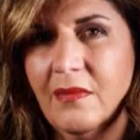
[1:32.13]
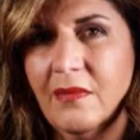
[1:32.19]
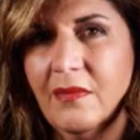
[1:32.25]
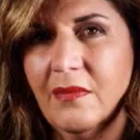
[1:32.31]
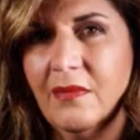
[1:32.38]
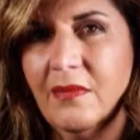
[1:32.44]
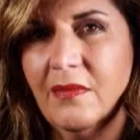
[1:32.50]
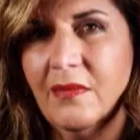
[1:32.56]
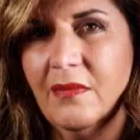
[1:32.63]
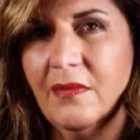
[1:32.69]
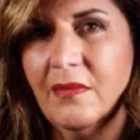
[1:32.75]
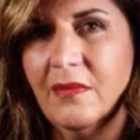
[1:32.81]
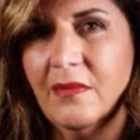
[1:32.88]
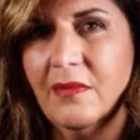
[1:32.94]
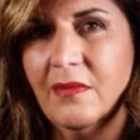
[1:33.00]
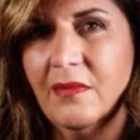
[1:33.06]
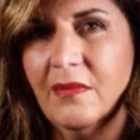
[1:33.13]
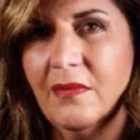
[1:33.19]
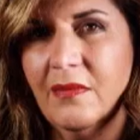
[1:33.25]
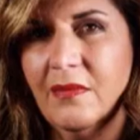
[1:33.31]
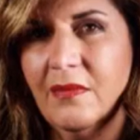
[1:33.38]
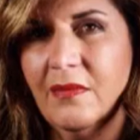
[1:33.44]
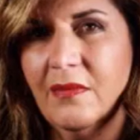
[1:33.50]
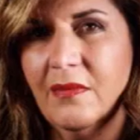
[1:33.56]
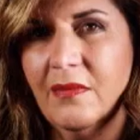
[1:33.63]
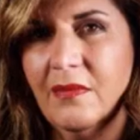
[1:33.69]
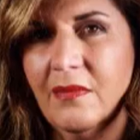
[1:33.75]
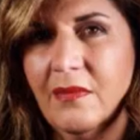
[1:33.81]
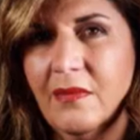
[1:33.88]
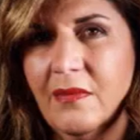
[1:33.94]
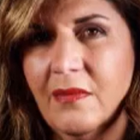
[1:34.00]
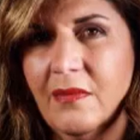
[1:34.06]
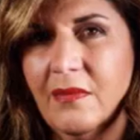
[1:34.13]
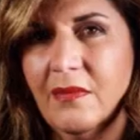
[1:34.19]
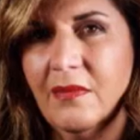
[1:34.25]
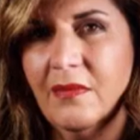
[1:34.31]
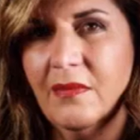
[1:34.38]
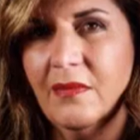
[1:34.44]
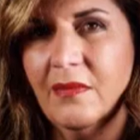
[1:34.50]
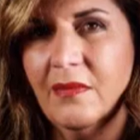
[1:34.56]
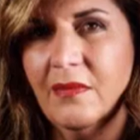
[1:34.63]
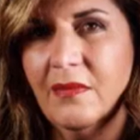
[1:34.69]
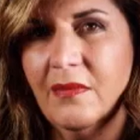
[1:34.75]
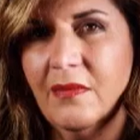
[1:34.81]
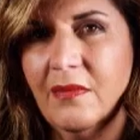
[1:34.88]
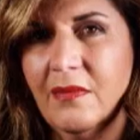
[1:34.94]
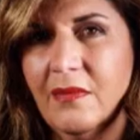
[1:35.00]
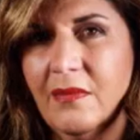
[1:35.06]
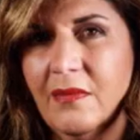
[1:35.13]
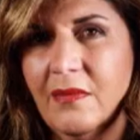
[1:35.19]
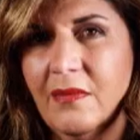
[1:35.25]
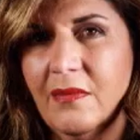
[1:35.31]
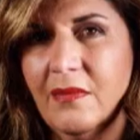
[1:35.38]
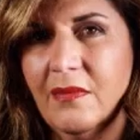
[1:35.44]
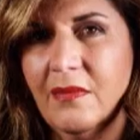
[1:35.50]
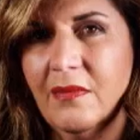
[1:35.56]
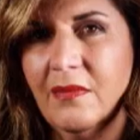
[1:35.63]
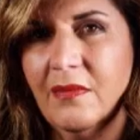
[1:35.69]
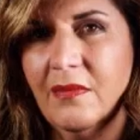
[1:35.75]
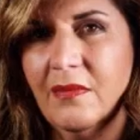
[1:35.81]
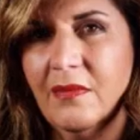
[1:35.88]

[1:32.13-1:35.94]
(not speaking)